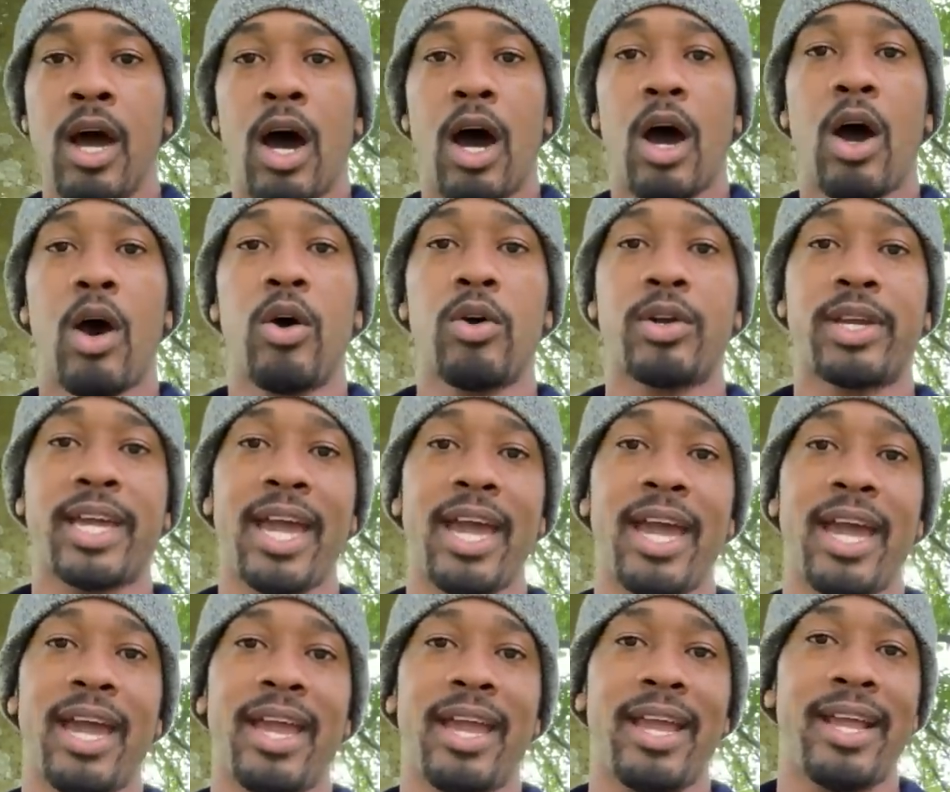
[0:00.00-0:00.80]

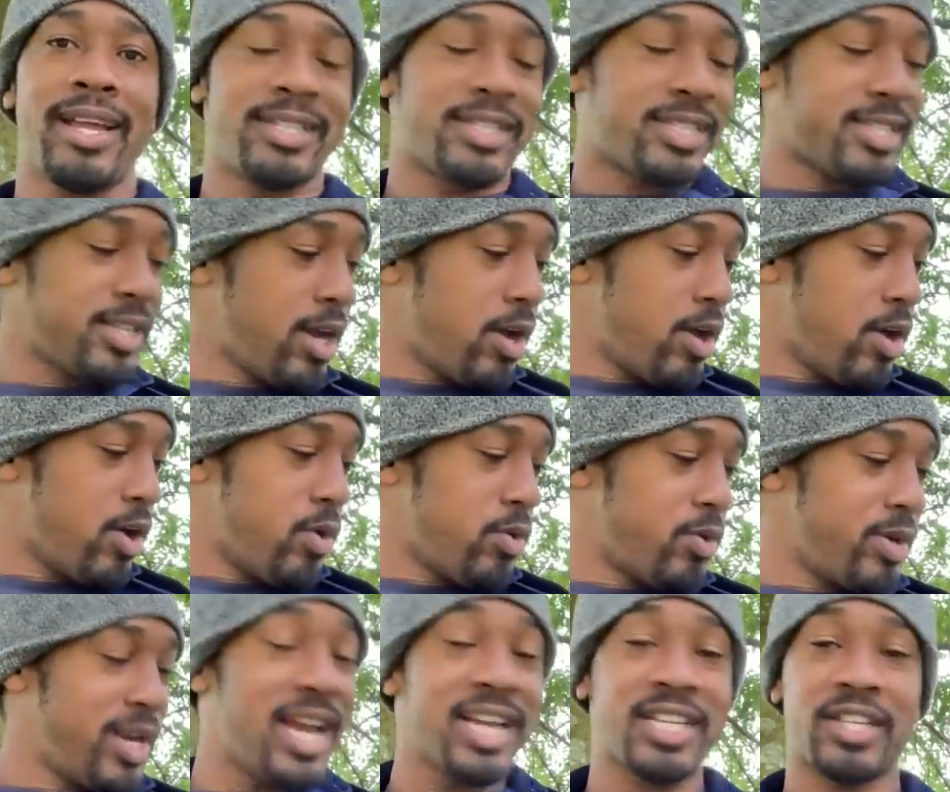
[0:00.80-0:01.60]
Okay, so
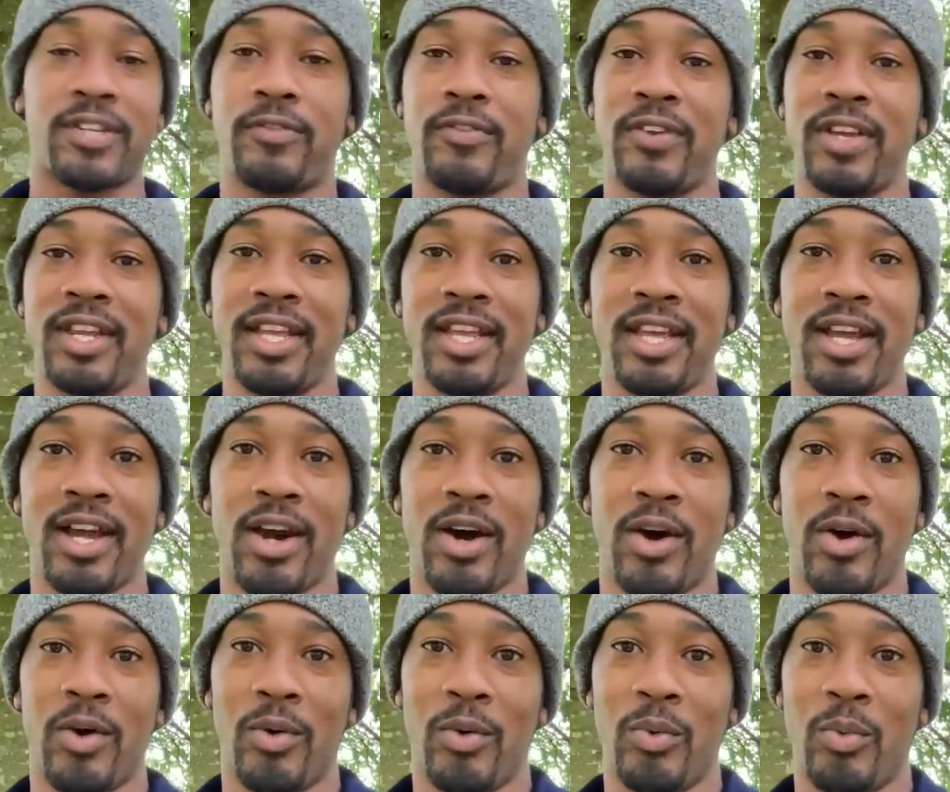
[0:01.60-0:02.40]
next
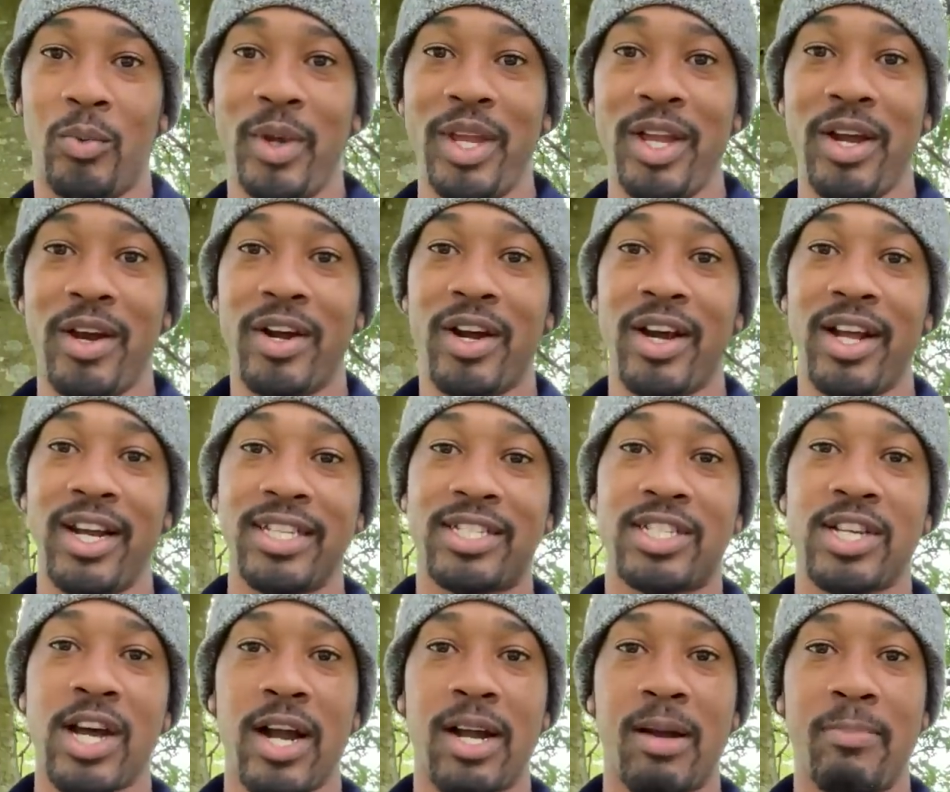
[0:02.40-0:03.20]
video, we are going to
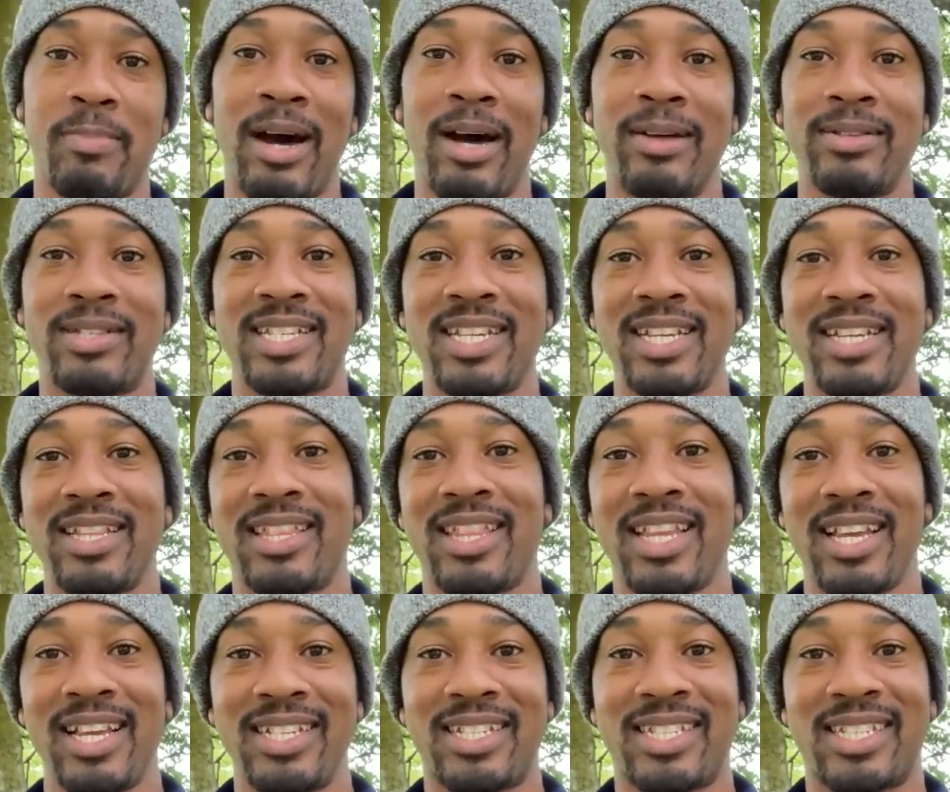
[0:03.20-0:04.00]
talk about 10
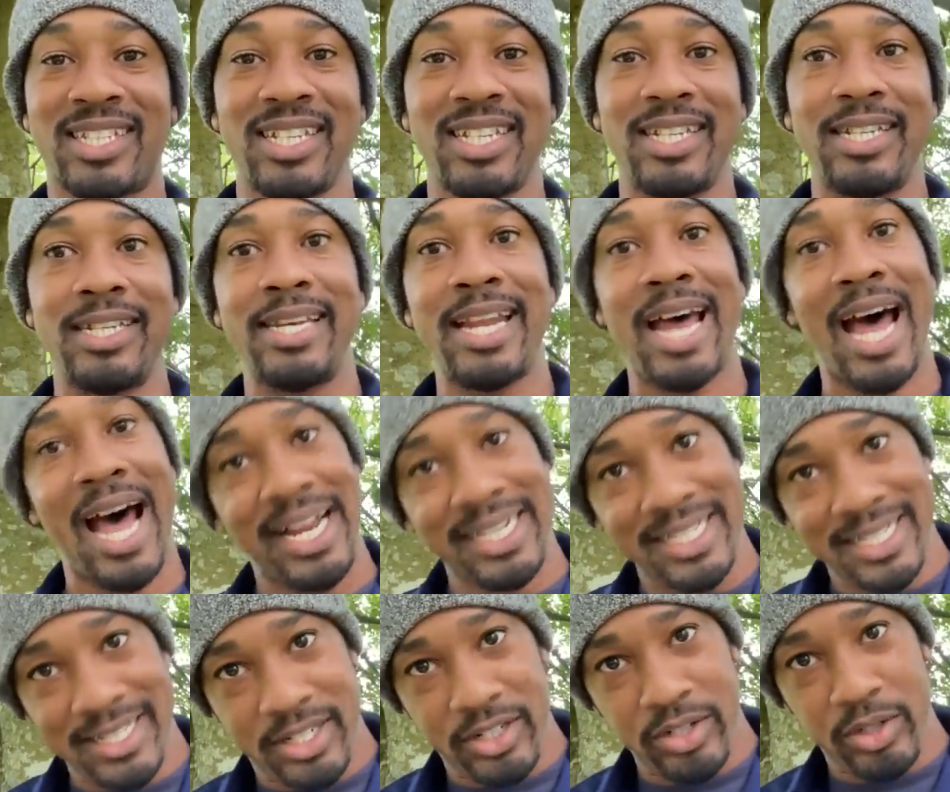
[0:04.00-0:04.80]
things to not
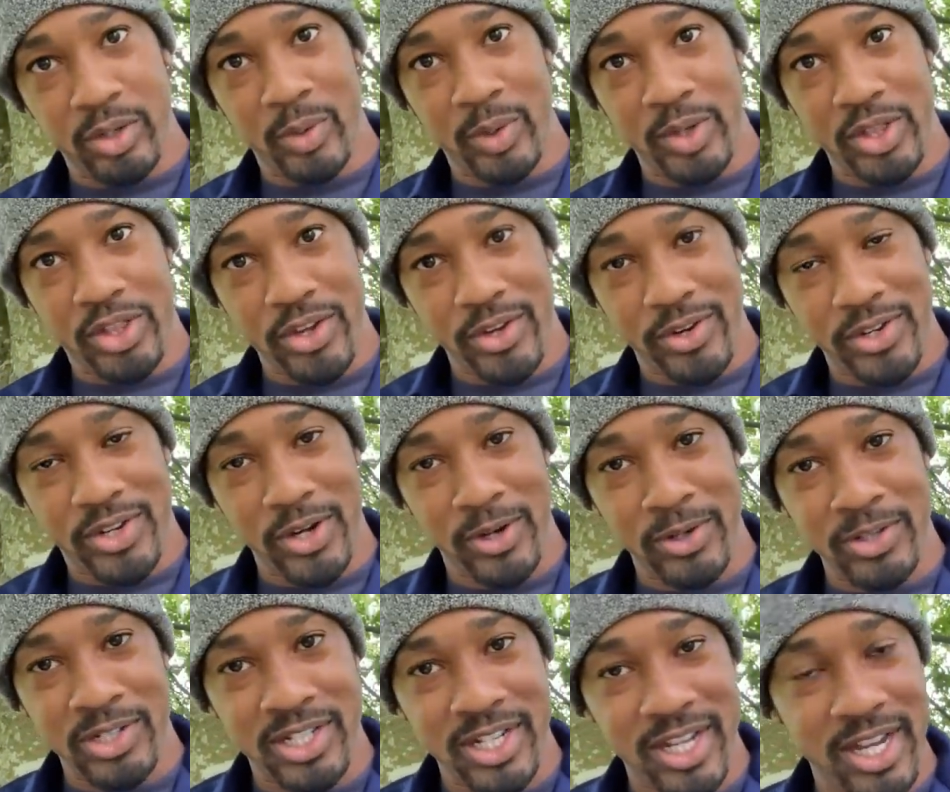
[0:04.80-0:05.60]
do with your
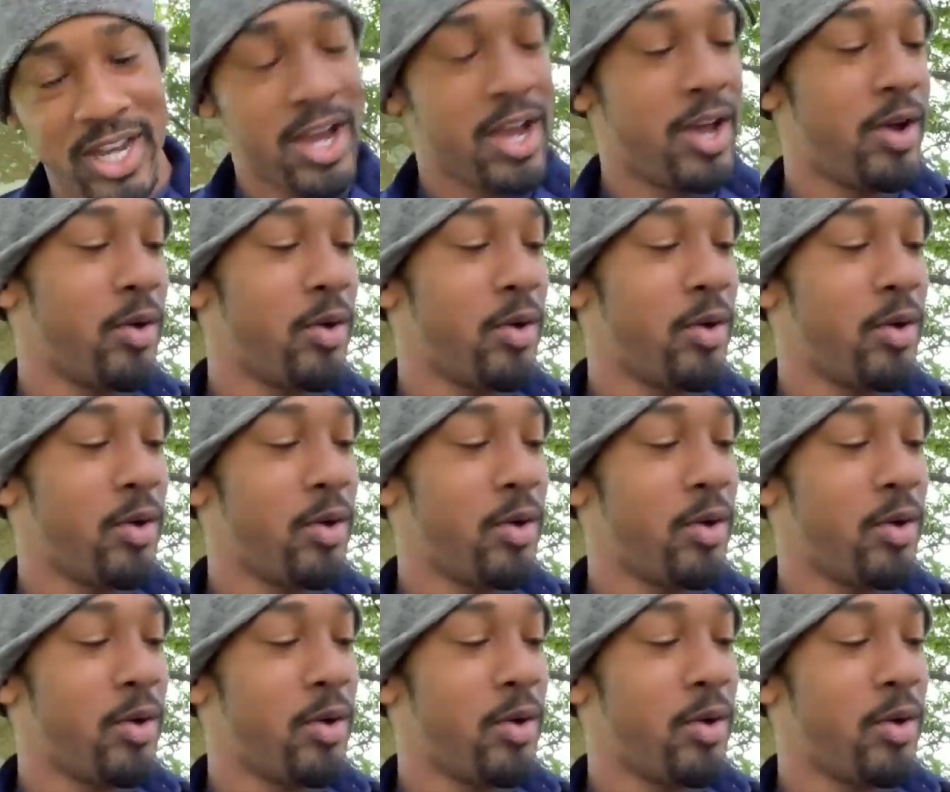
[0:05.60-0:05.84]
TOSA.